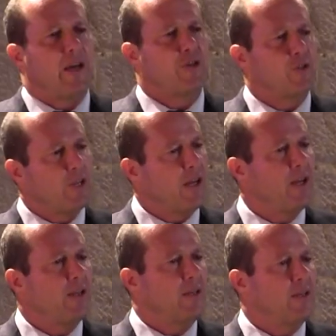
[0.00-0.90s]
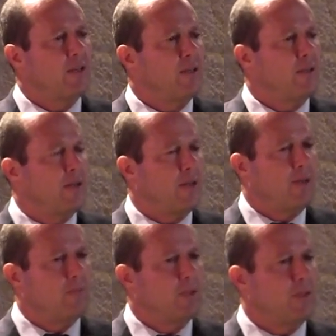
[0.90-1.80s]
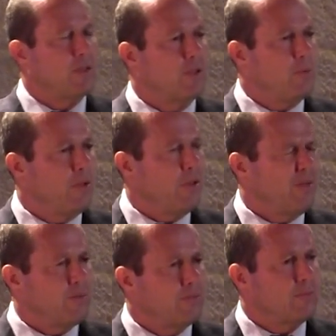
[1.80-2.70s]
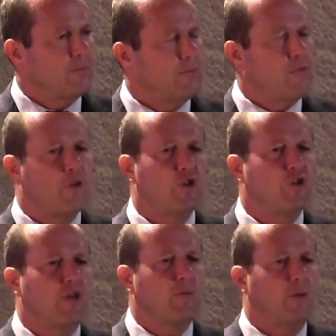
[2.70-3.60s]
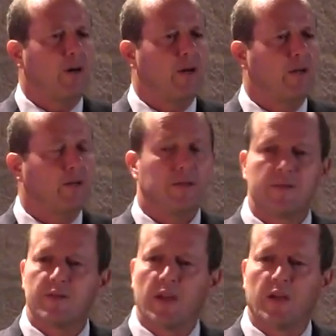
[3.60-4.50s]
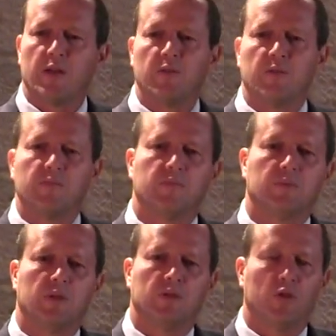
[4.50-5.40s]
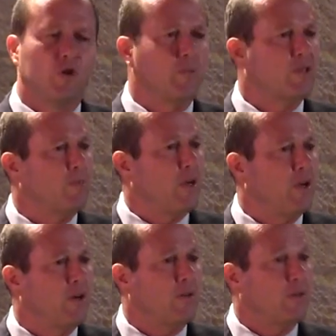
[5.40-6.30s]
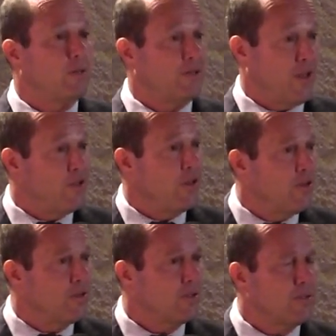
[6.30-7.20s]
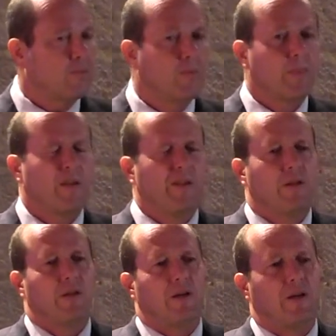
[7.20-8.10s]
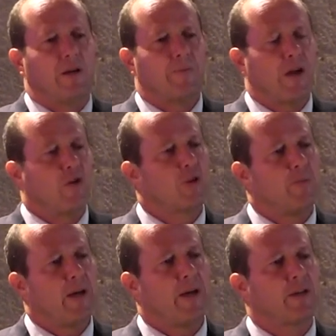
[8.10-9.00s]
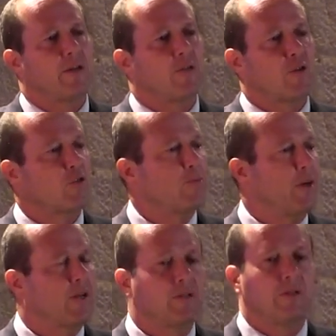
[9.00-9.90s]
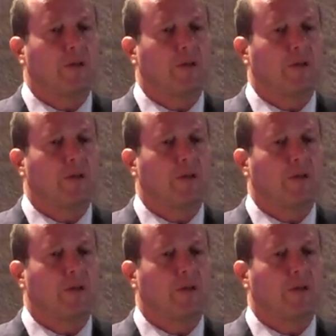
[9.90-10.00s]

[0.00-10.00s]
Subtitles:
and today I'm going to be finishing my second term as mayor of 10 years. I look back in retrospect